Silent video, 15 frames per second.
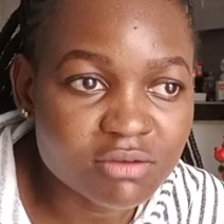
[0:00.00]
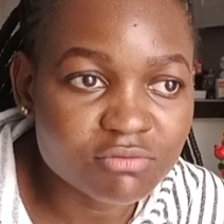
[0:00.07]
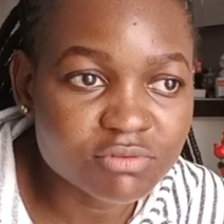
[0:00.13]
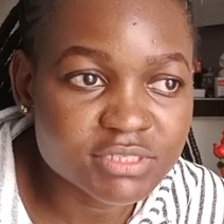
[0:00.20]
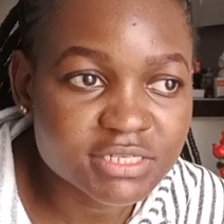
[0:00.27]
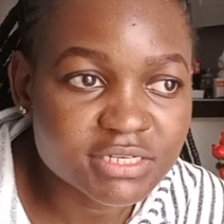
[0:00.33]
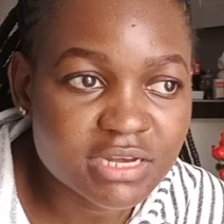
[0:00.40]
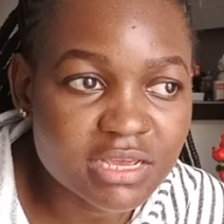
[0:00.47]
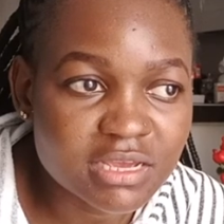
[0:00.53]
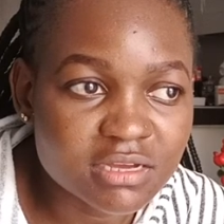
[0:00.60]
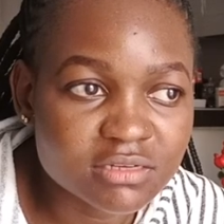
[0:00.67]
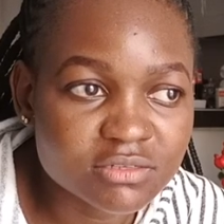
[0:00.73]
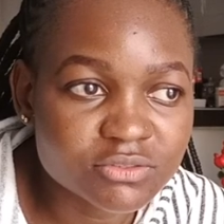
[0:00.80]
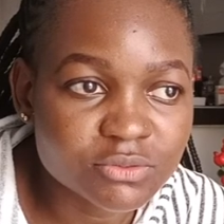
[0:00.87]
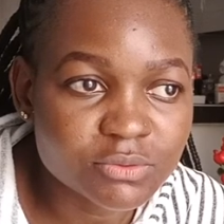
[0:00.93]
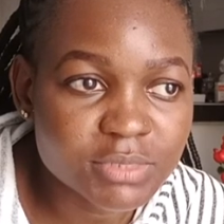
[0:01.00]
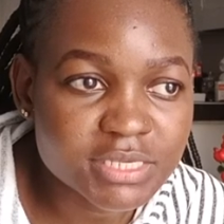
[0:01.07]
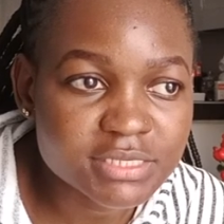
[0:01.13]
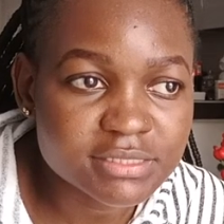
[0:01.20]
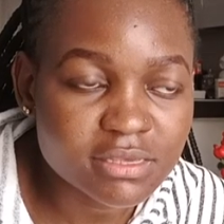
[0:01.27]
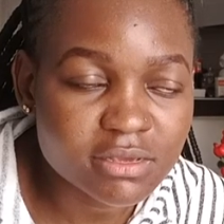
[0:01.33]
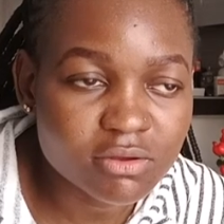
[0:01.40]
was it like 2
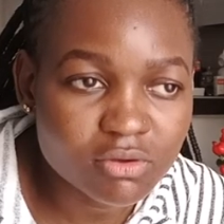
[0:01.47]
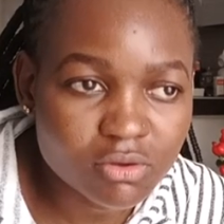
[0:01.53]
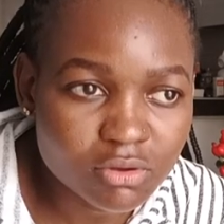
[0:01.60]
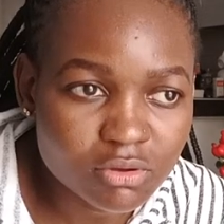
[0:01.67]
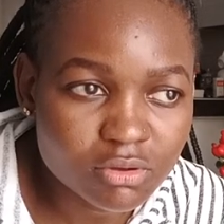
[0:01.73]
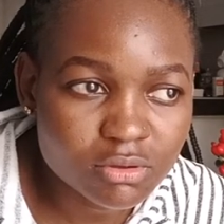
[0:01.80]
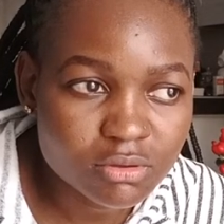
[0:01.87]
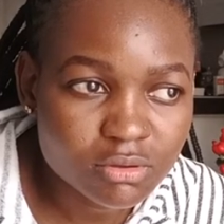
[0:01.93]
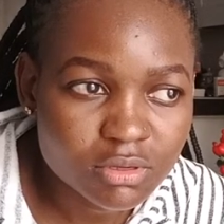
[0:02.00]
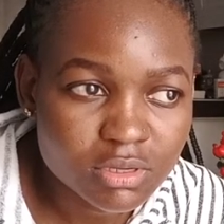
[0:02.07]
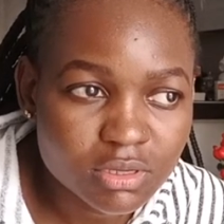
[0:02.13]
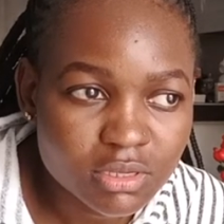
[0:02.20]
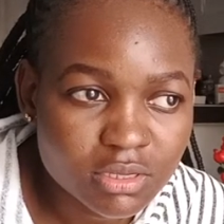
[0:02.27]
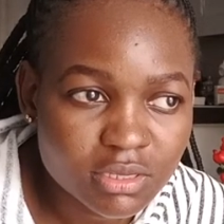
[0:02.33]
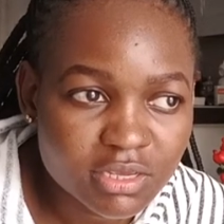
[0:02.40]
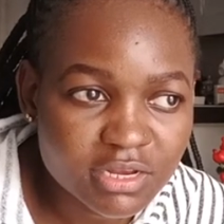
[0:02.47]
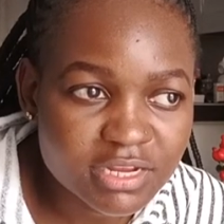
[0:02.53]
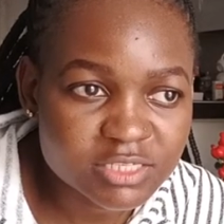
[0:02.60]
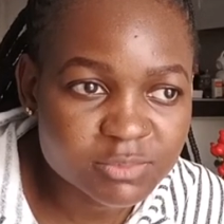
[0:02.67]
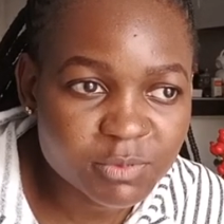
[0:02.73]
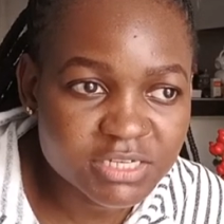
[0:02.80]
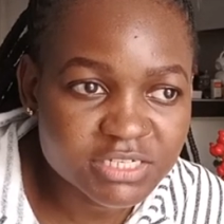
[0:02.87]
weeks ago, and I
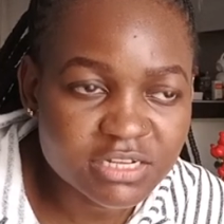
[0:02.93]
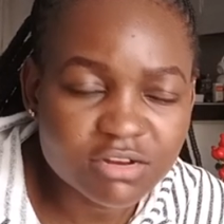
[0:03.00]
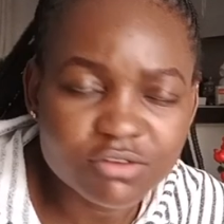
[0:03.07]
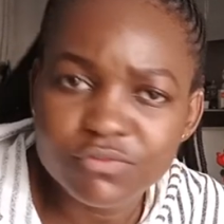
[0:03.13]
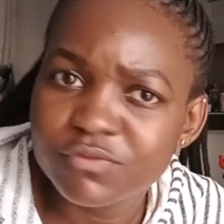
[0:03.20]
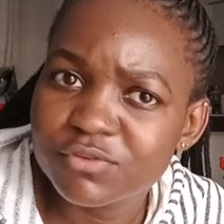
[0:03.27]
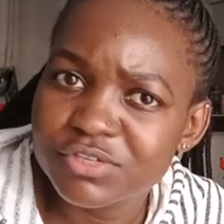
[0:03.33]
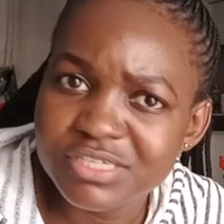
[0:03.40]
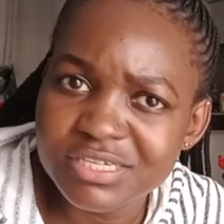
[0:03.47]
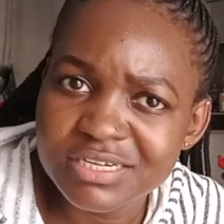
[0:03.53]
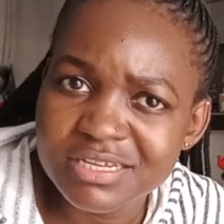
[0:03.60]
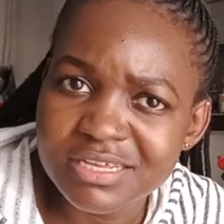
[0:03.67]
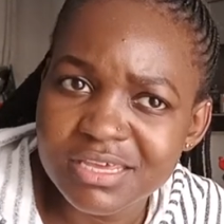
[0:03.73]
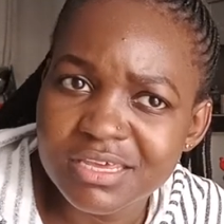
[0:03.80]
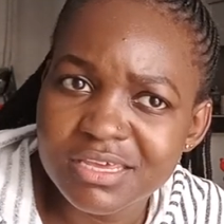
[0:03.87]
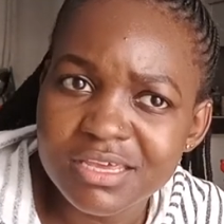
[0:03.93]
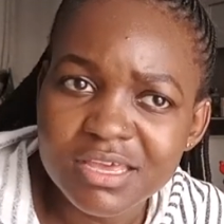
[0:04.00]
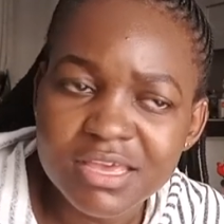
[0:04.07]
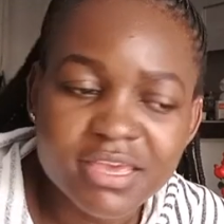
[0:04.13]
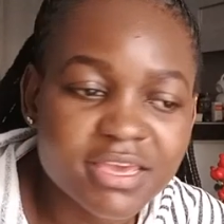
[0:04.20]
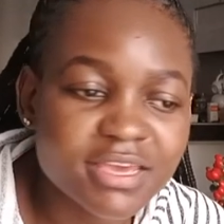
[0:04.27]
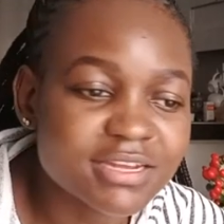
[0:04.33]
spent around 14k.
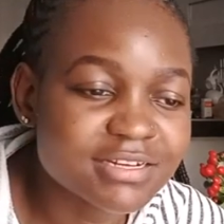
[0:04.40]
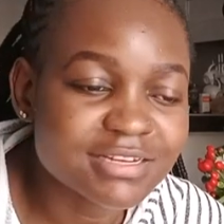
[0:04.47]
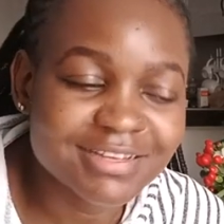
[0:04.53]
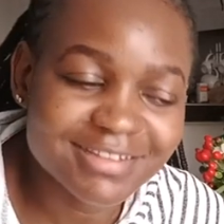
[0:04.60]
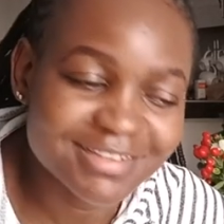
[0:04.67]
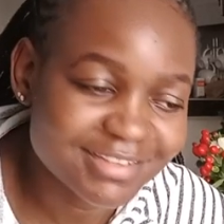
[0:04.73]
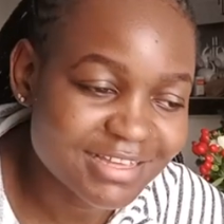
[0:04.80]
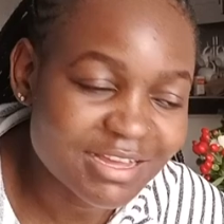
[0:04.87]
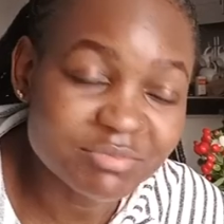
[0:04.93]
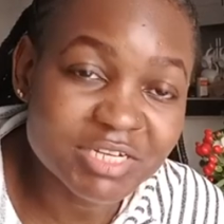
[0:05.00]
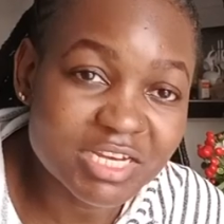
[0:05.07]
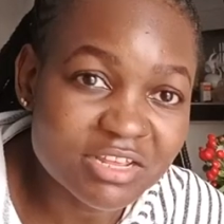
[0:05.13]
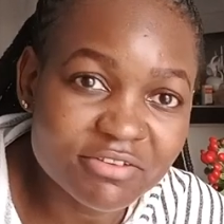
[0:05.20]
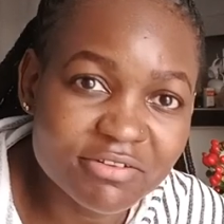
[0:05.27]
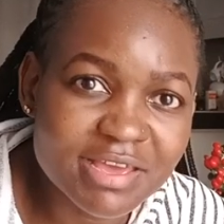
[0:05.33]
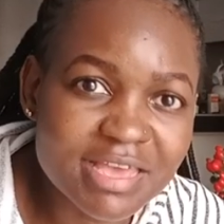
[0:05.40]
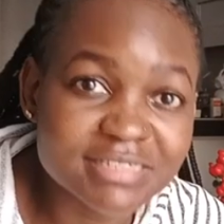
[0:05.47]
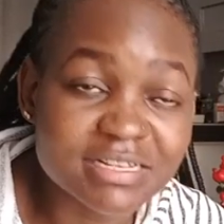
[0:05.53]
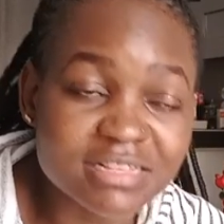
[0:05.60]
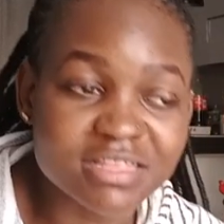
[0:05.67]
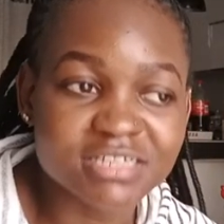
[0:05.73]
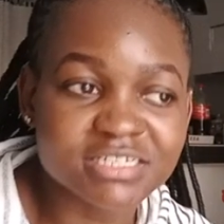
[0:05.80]
And I'm telling you guys,
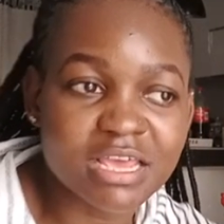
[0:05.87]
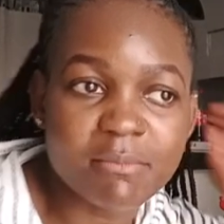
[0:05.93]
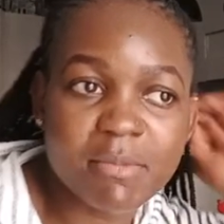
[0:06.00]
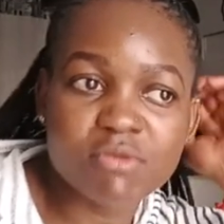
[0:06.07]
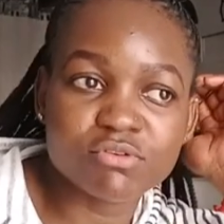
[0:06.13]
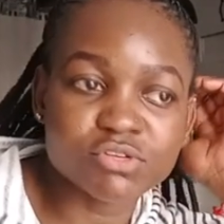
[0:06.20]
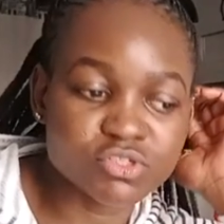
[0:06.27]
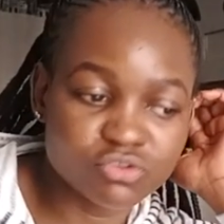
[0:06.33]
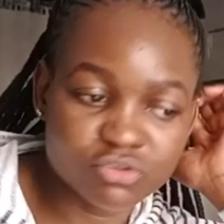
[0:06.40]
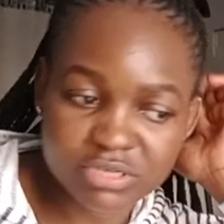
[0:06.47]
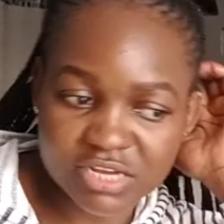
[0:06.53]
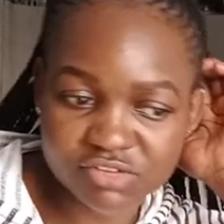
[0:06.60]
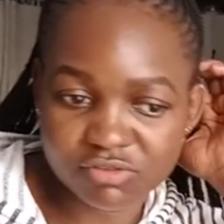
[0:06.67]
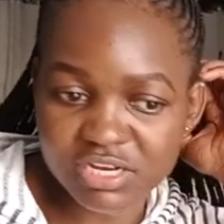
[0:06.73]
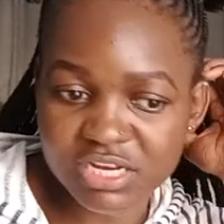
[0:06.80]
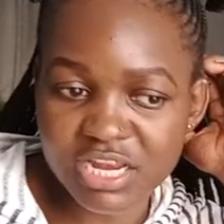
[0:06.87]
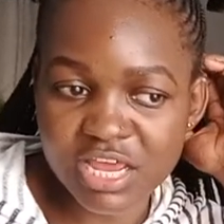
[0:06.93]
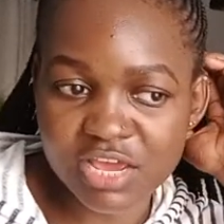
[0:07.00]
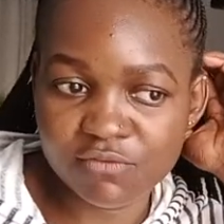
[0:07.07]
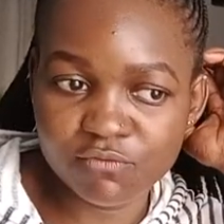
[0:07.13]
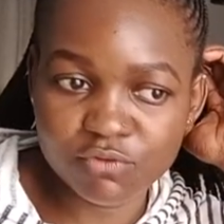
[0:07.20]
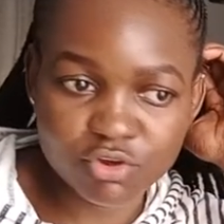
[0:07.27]
at that time I was not actually like
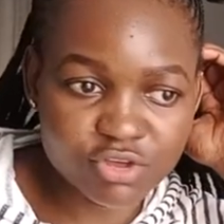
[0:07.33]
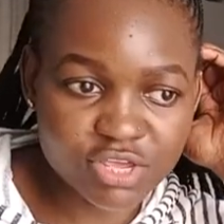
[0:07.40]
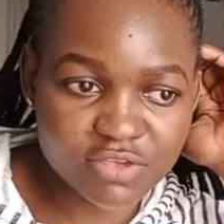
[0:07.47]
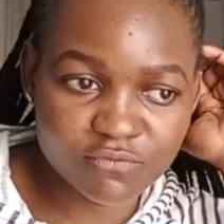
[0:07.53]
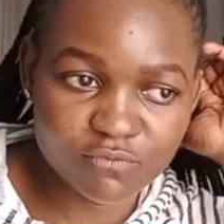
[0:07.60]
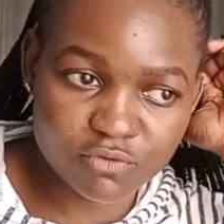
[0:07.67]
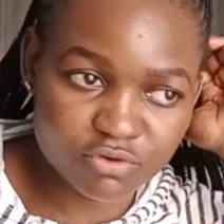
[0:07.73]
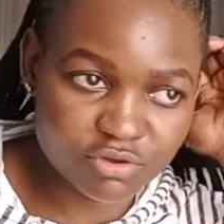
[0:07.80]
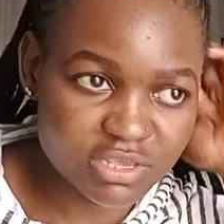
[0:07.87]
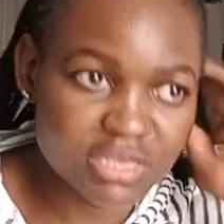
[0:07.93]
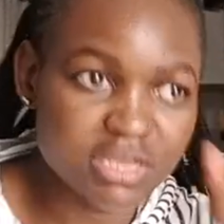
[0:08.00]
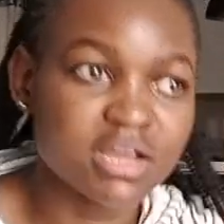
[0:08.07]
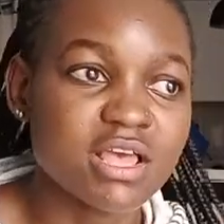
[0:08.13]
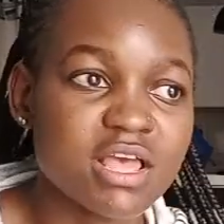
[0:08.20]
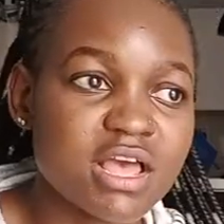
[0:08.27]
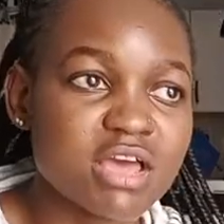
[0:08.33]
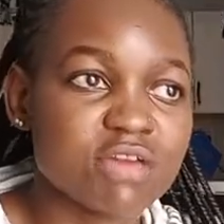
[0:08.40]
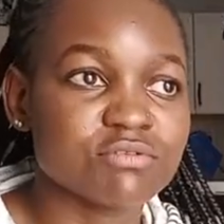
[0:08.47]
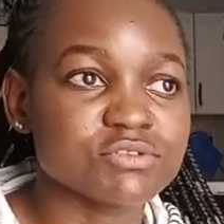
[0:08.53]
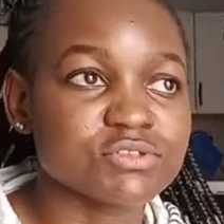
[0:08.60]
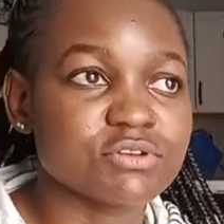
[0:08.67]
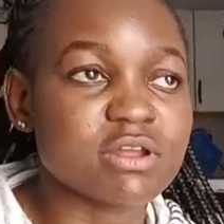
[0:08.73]
vlogging, I
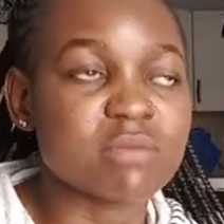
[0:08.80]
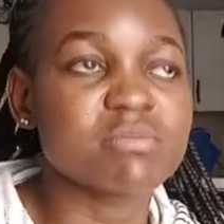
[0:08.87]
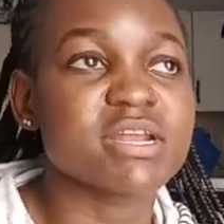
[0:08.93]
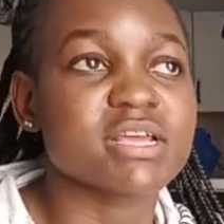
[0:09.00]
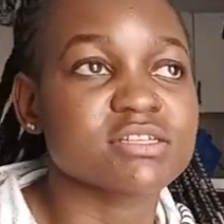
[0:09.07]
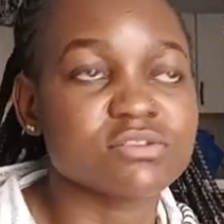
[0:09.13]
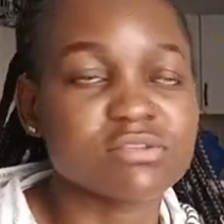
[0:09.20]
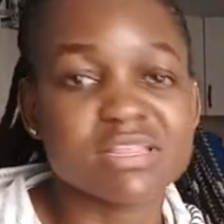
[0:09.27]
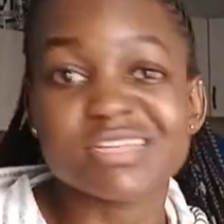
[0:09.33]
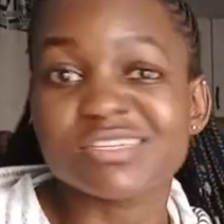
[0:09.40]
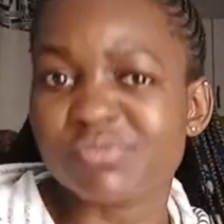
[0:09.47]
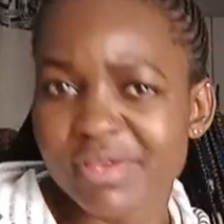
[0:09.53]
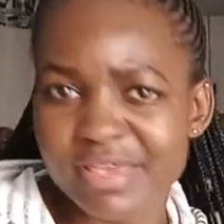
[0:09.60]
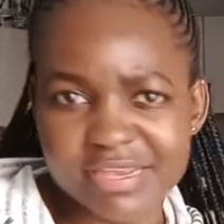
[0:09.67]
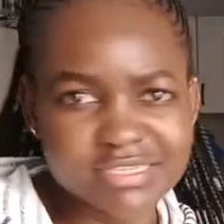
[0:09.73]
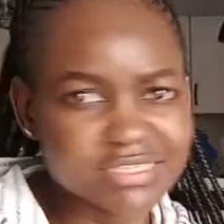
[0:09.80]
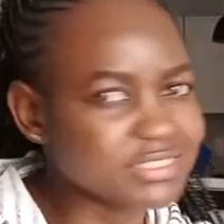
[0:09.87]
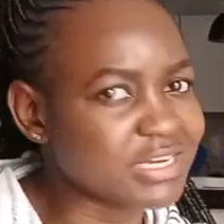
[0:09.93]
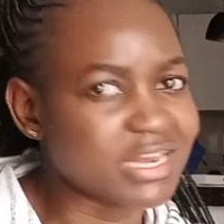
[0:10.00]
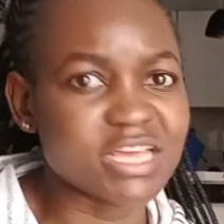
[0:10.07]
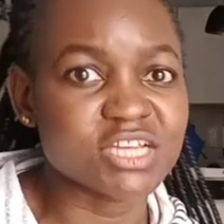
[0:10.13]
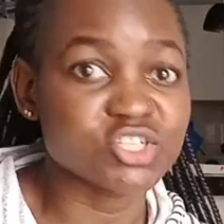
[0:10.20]
was on a break, so that's why I didn't
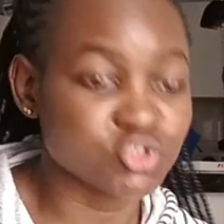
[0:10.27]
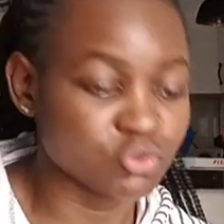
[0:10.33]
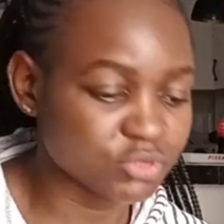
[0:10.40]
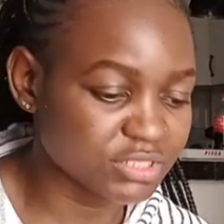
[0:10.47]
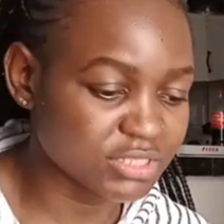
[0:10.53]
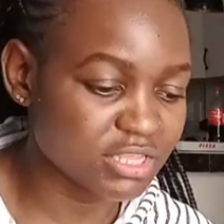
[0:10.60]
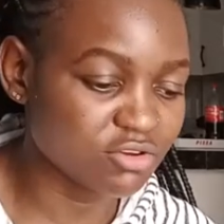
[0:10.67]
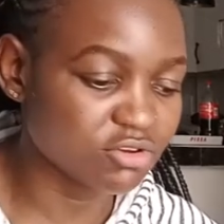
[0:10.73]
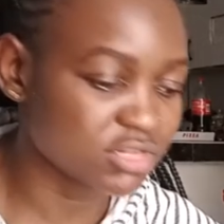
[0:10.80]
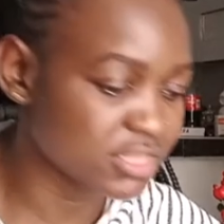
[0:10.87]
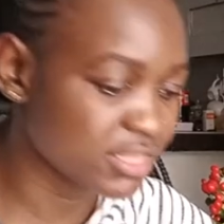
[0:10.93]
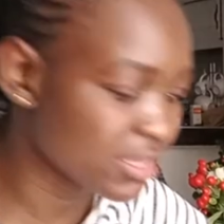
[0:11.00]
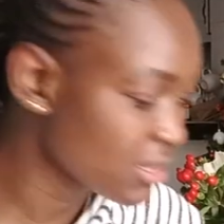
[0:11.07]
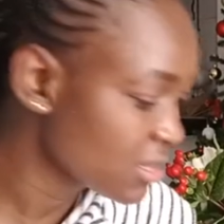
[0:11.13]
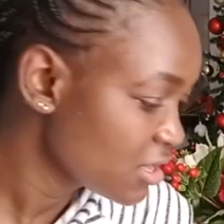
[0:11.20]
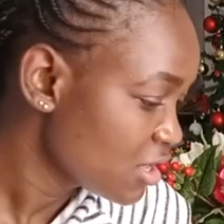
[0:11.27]
like shoot the whole thing.